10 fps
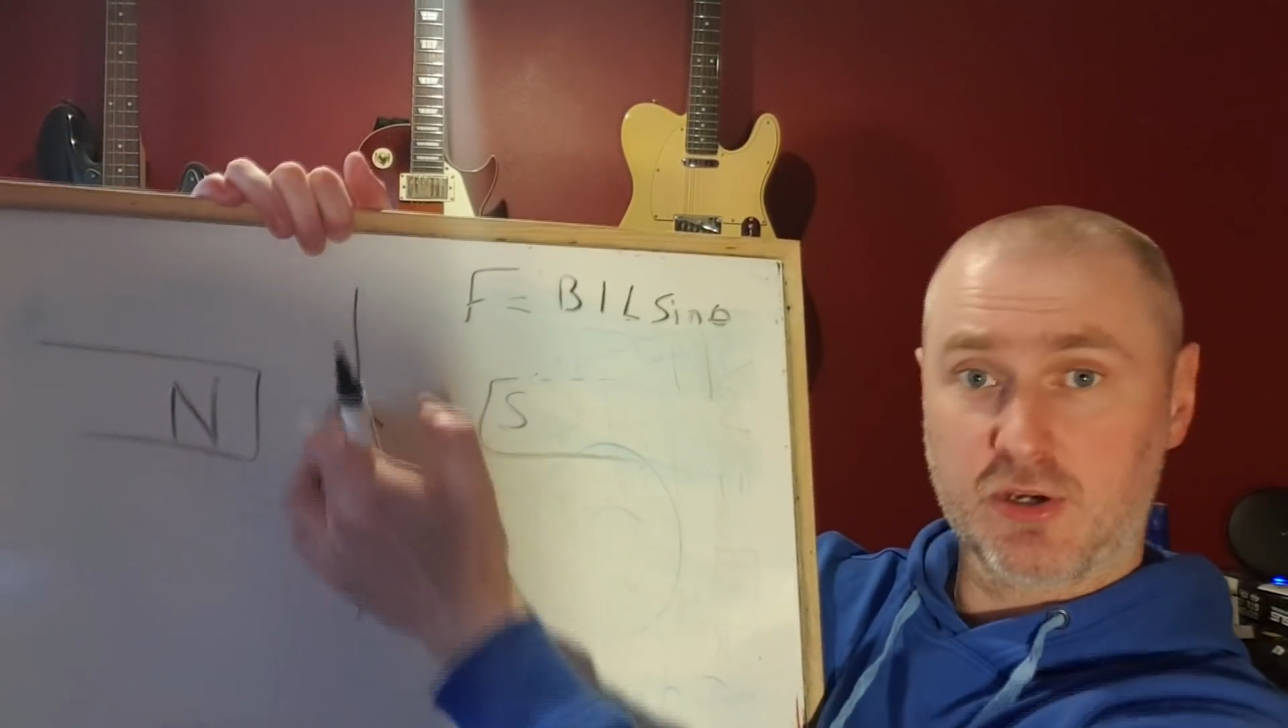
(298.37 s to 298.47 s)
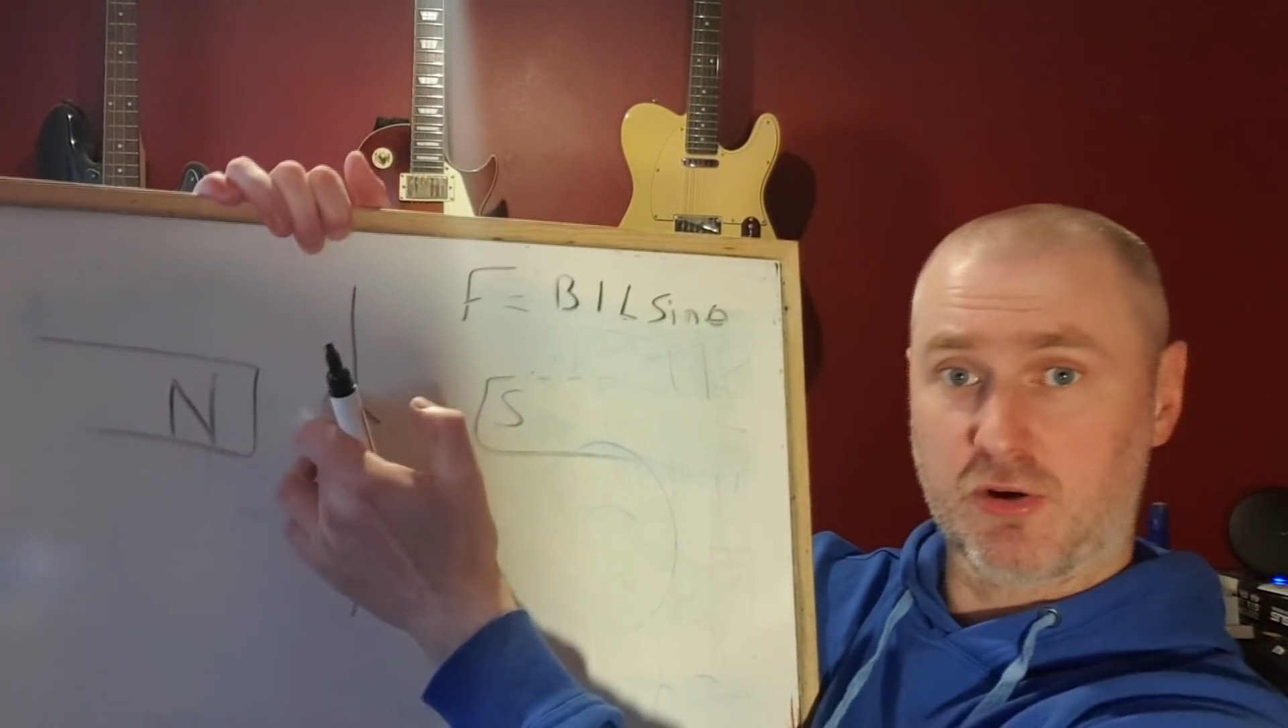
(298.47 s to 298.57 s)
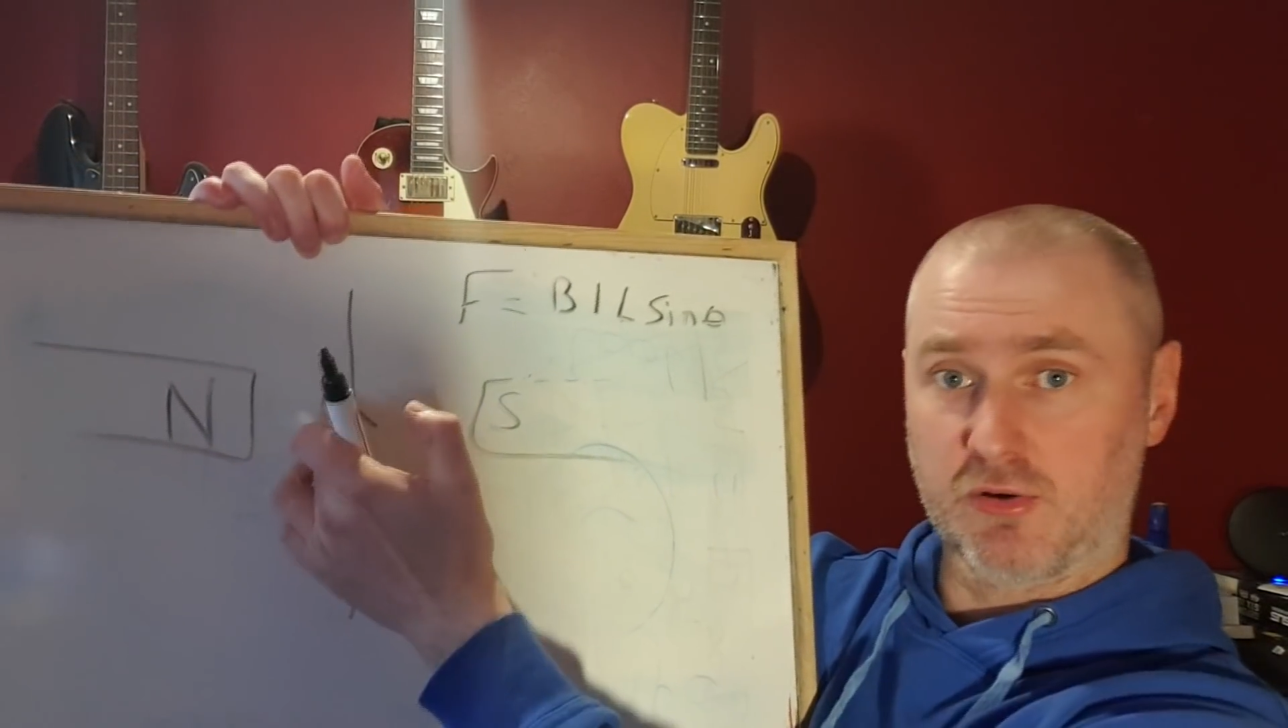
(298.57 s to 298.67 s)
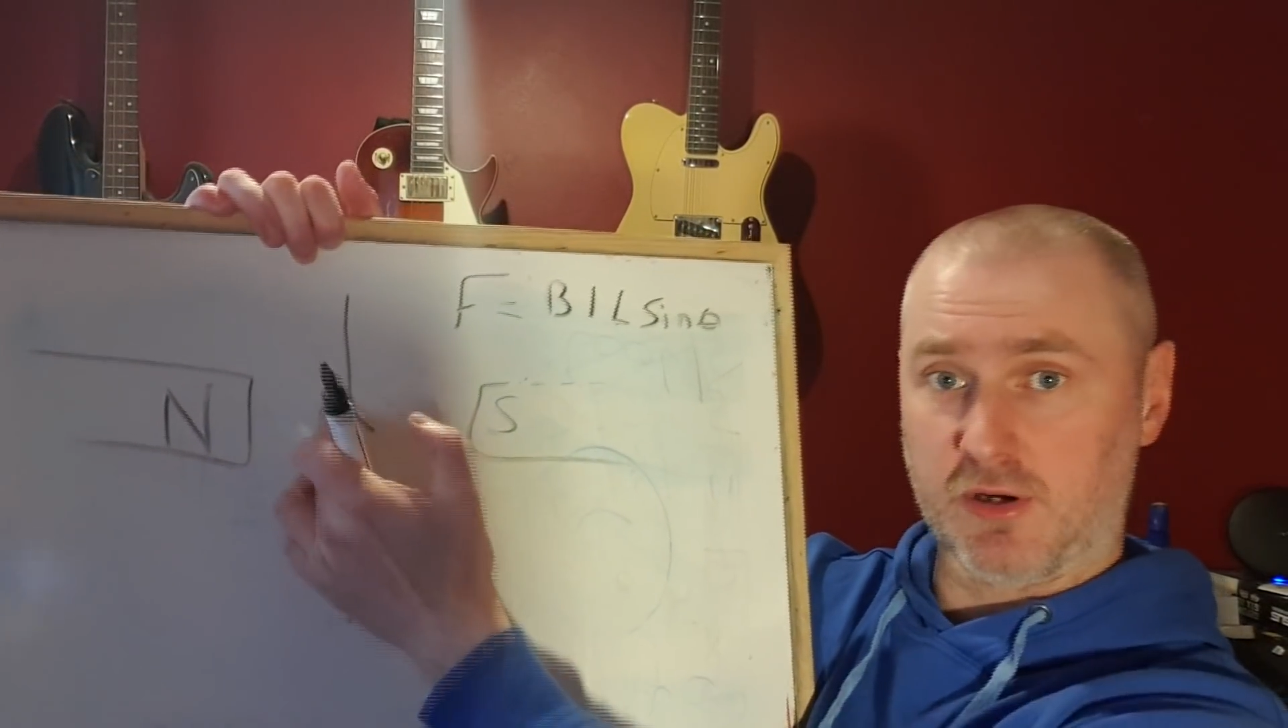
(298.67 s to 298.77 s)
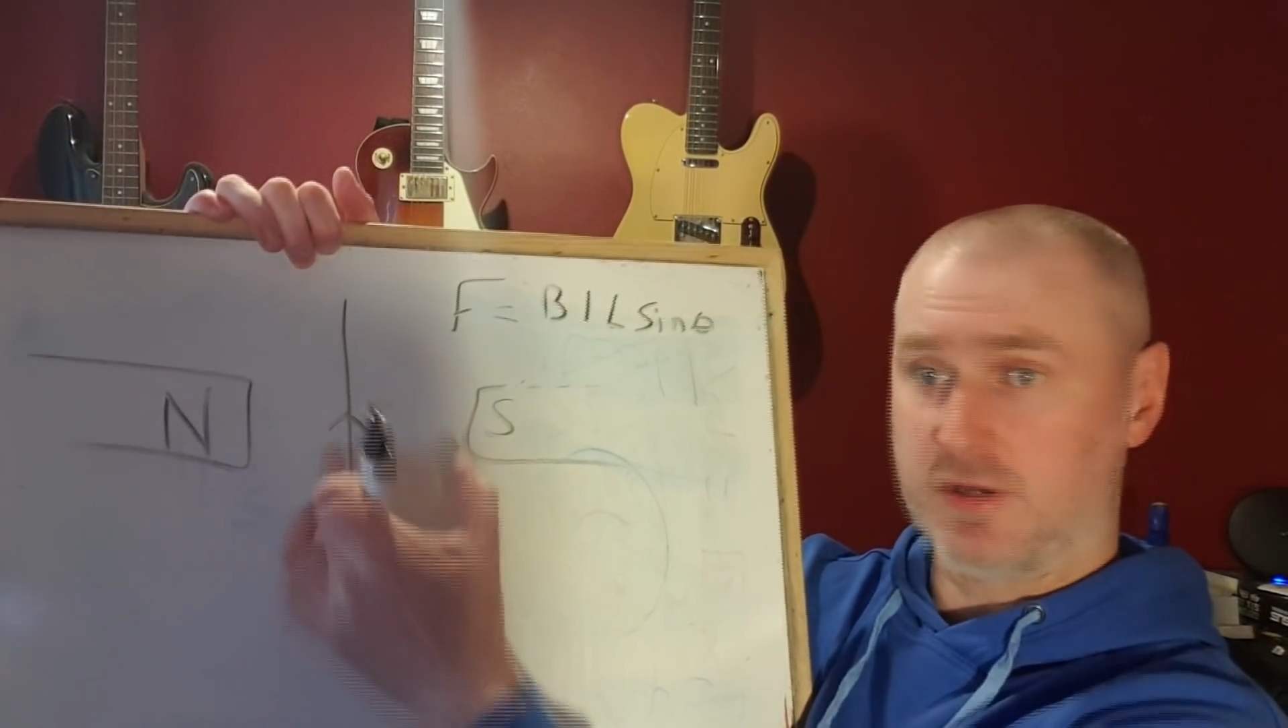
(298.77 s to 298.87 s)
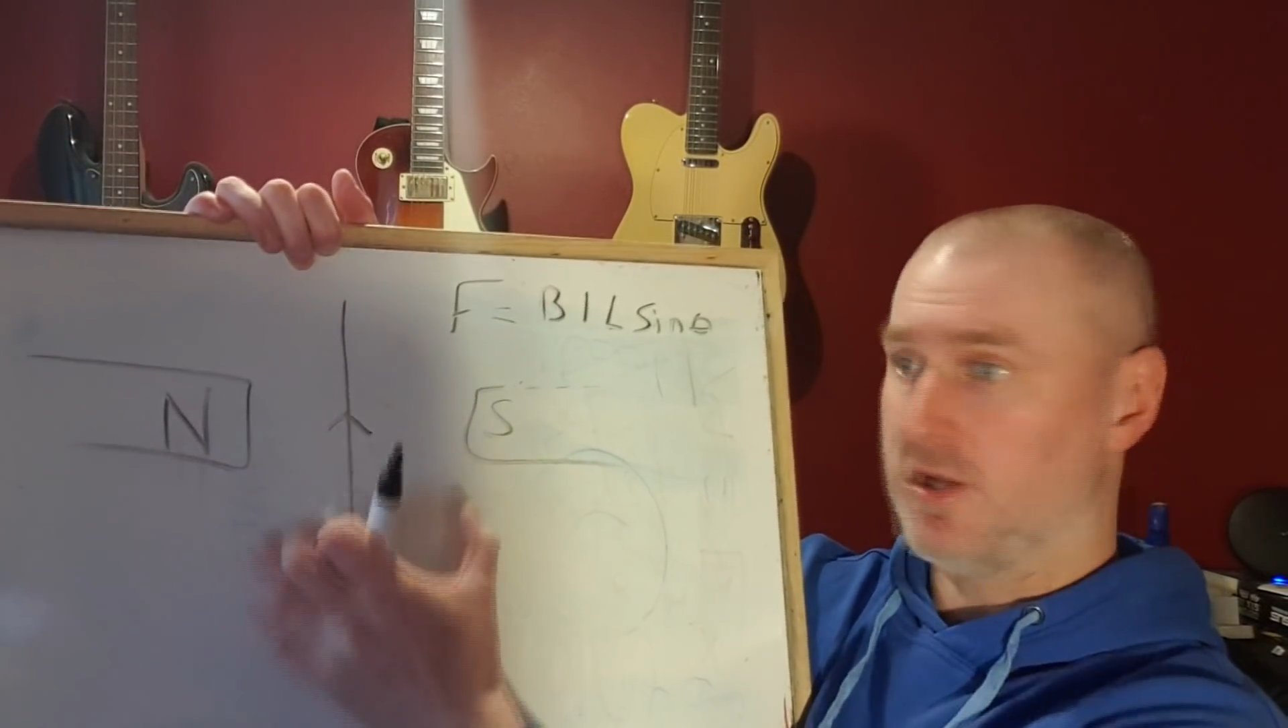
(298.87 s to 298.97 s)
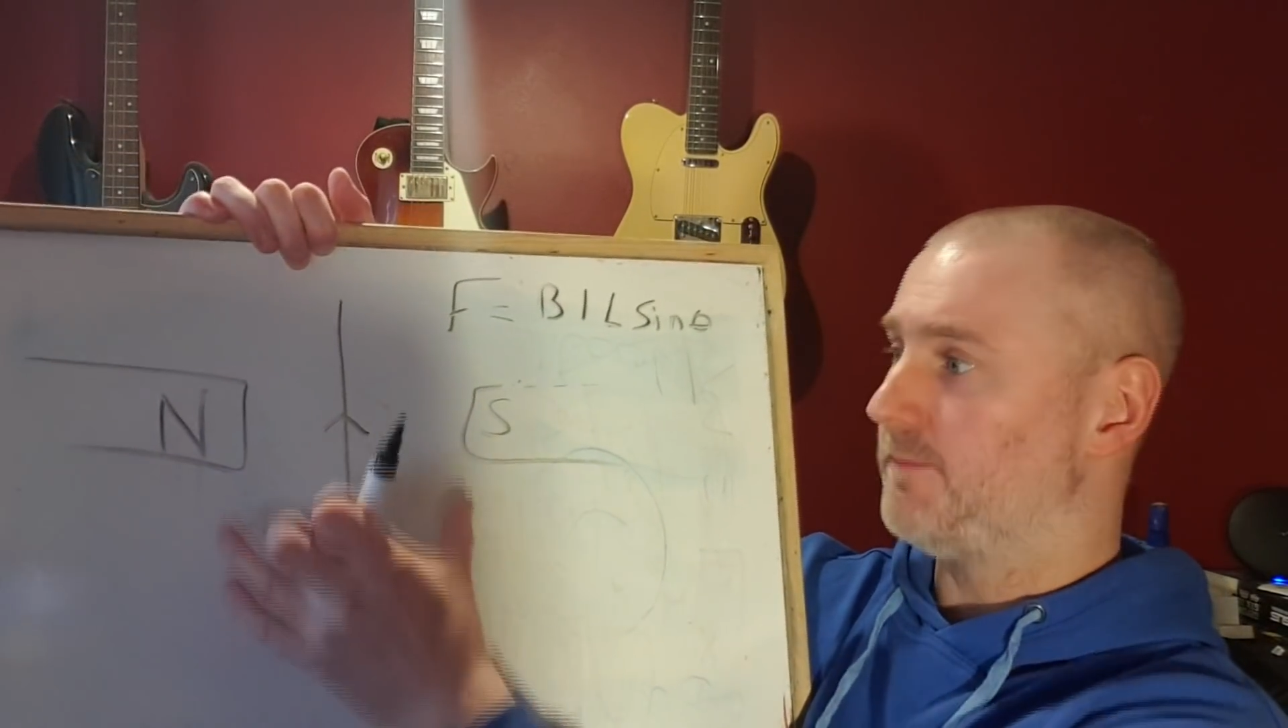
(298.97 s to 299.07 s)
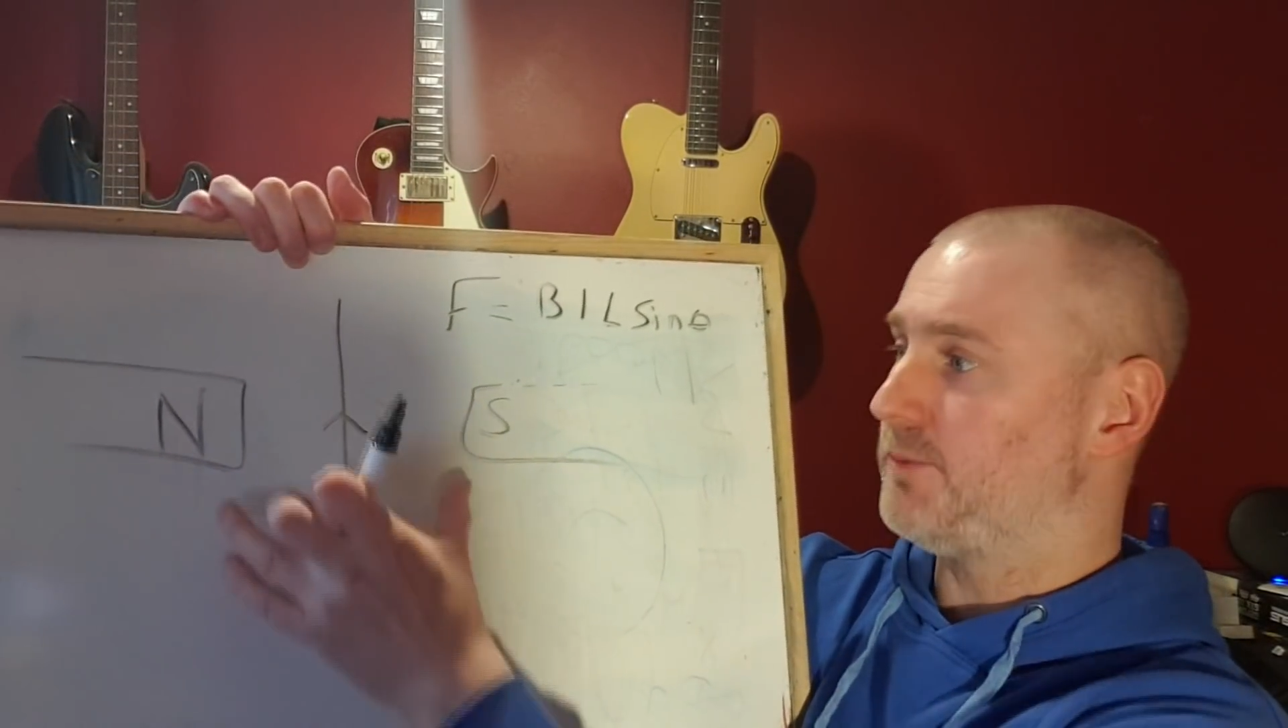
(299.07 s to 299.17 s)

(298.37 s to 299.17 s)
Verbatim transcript: current